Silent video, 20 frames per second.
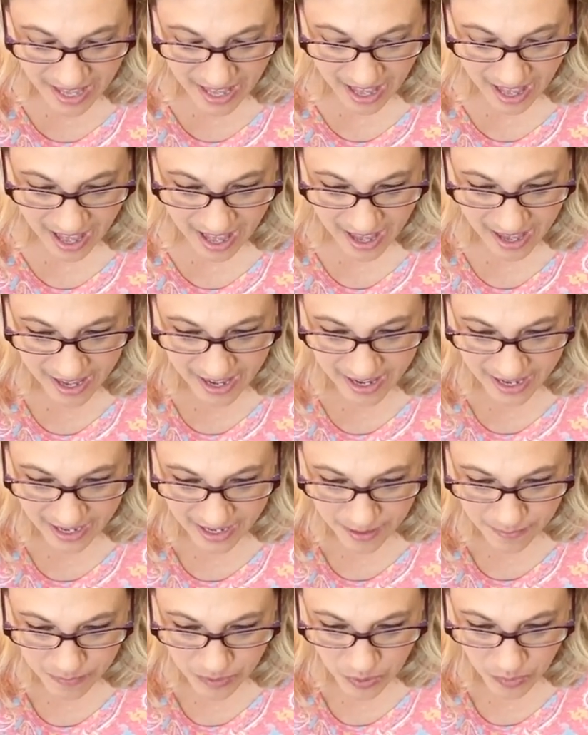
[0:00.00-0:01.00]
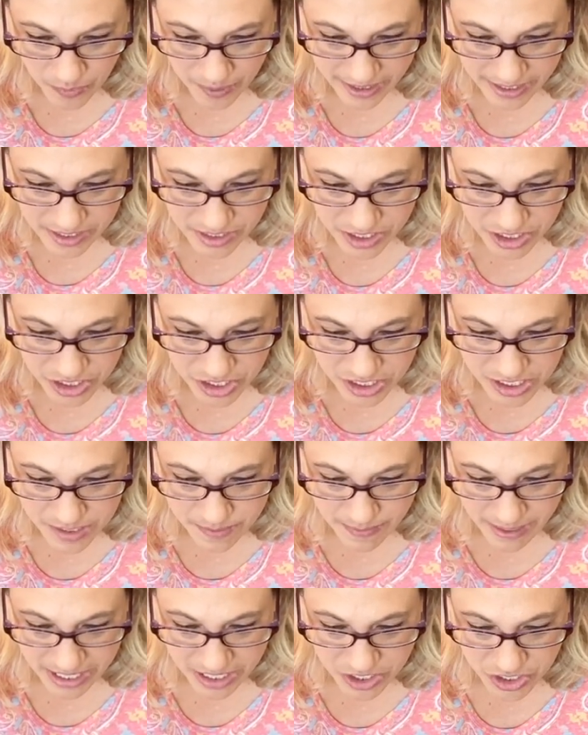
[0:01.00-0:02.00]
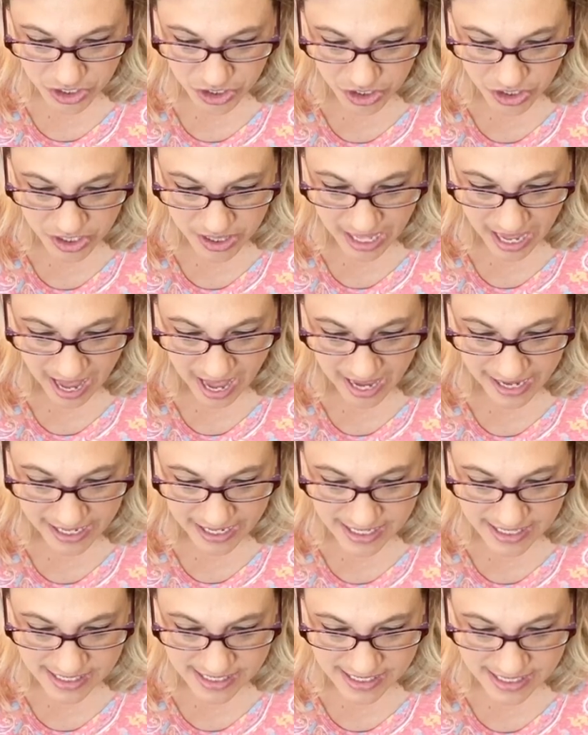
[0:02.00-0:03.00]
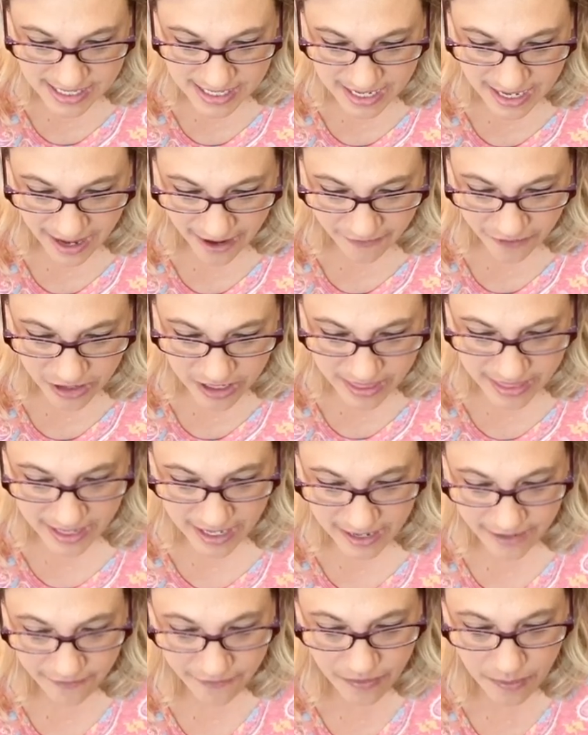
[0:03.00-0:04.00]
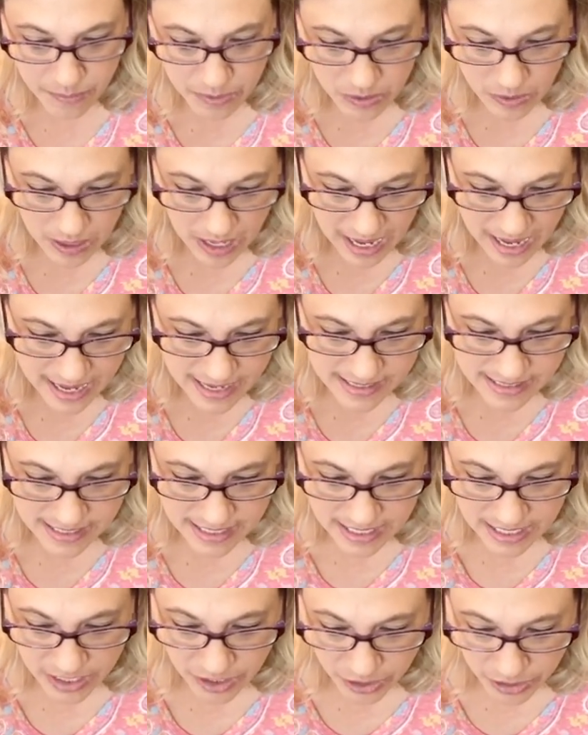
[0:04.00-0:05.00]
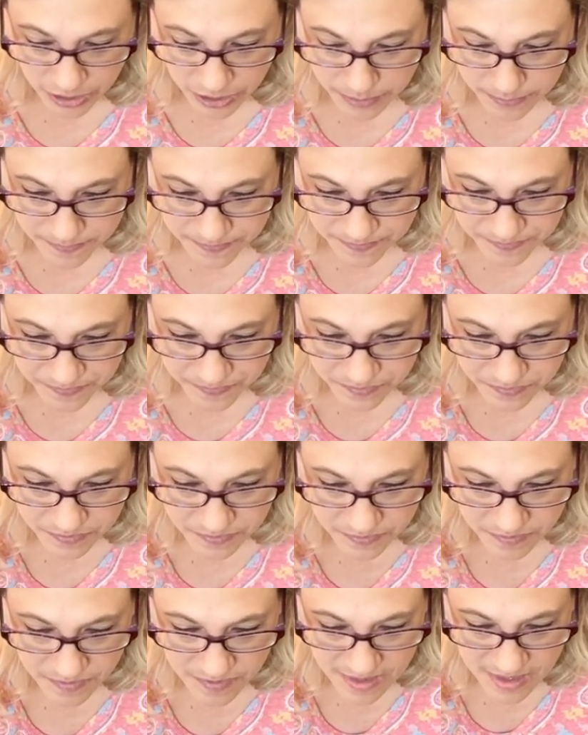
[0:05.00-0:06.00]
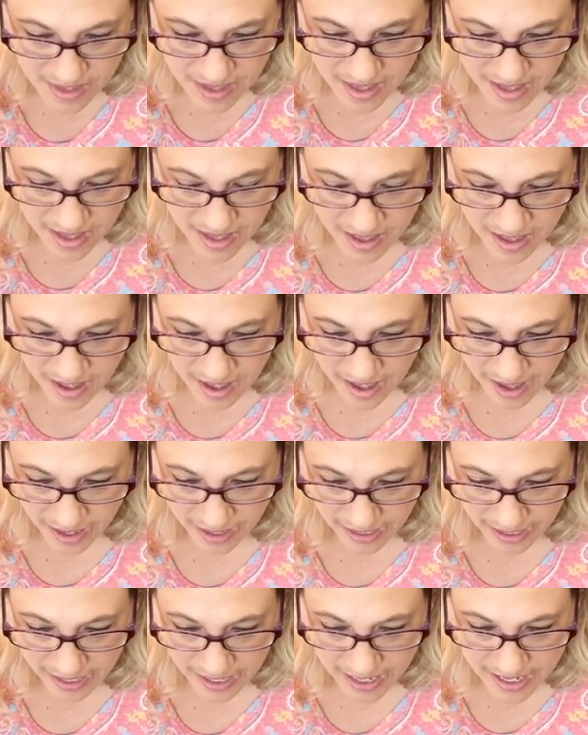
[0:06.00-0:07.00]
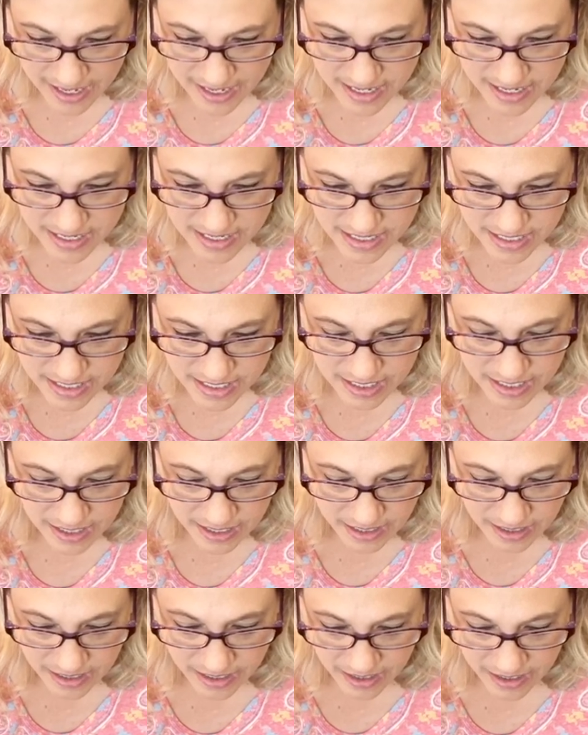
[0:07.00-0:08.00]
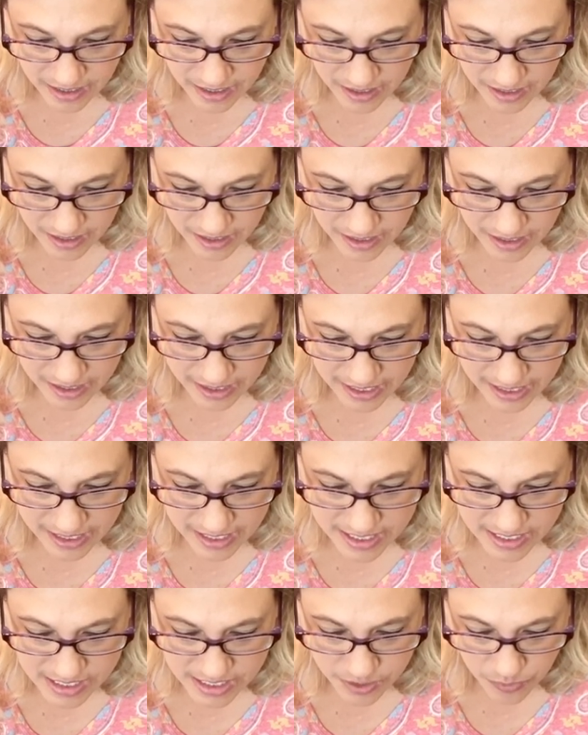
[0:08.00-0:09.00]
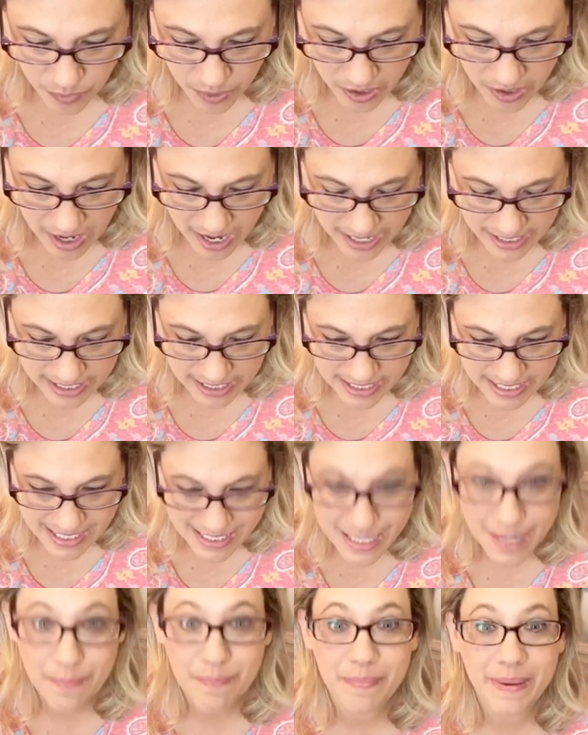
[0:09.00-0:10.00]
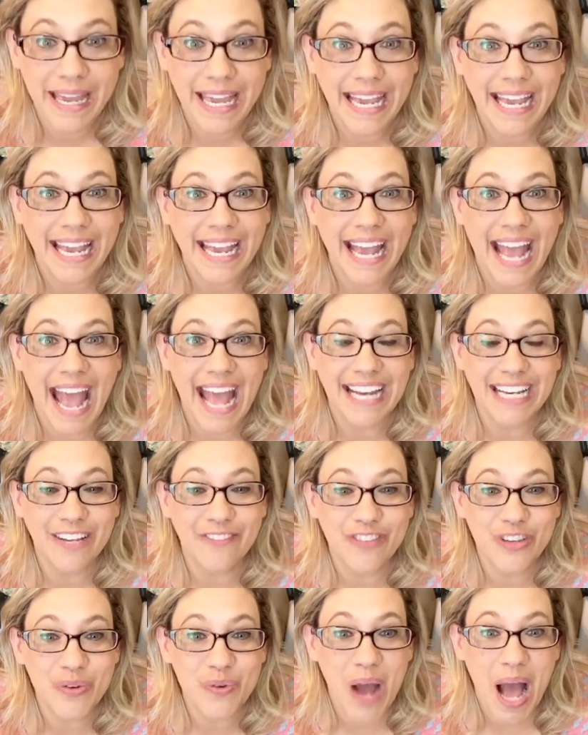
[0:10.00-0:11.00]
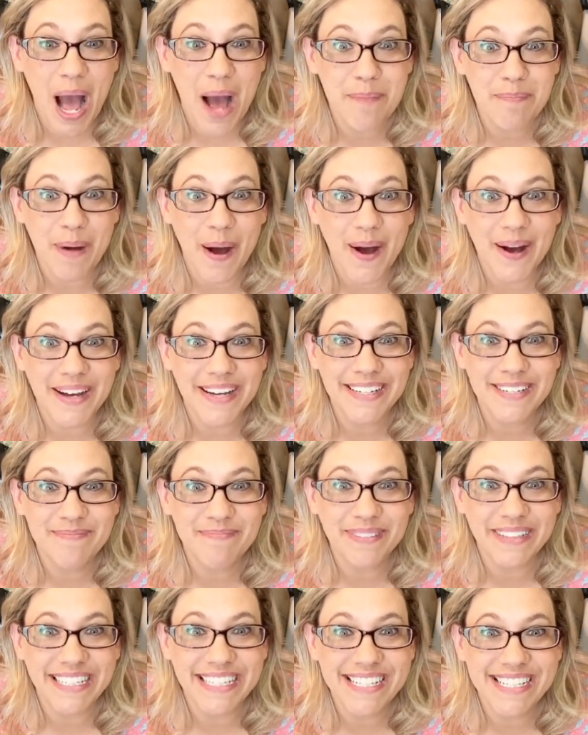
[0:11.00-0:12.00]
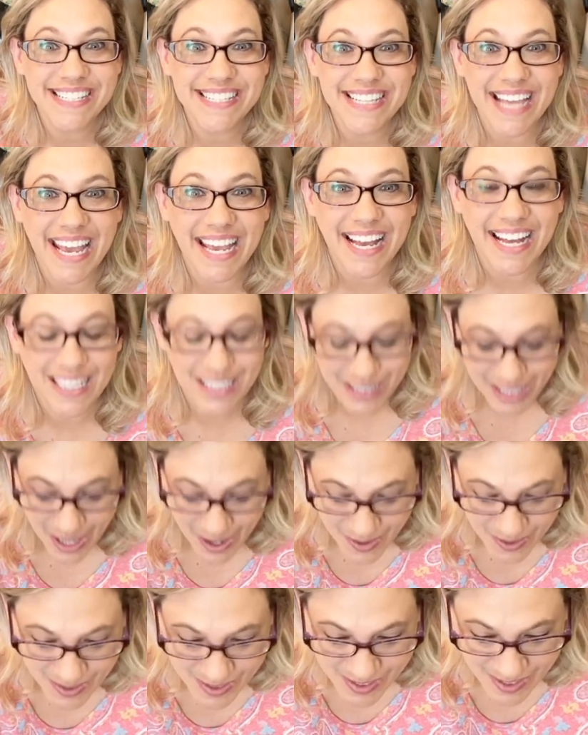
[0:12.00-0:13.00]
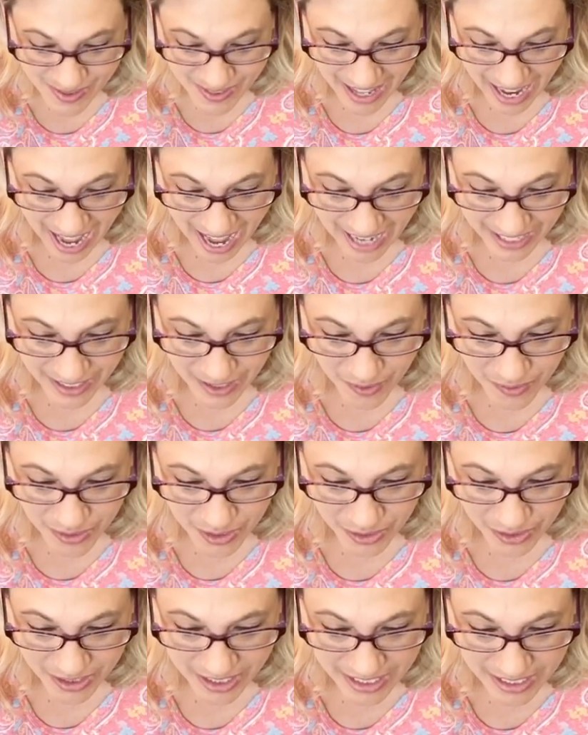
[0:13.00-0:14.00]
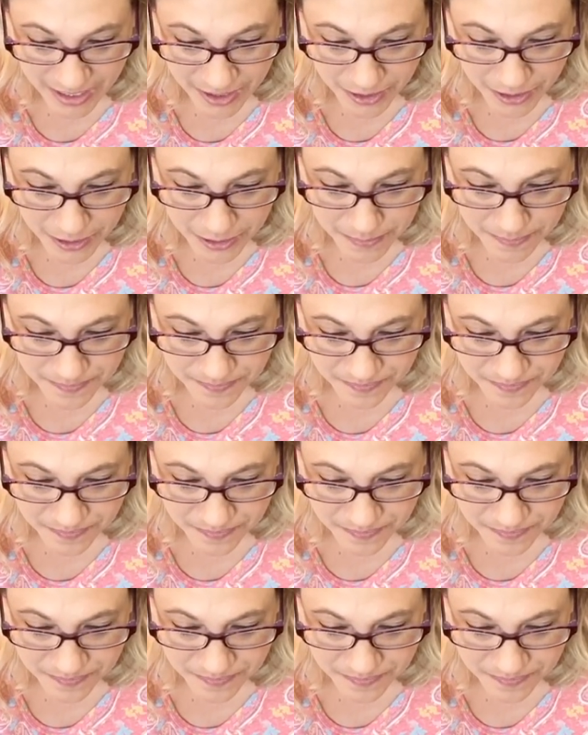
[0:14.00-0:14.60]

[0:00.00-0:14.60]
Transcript: I am going to just make sure that I can see everything from you guys here and get it to where I need it to be. And if you hop on, please say hello so that I know you're here.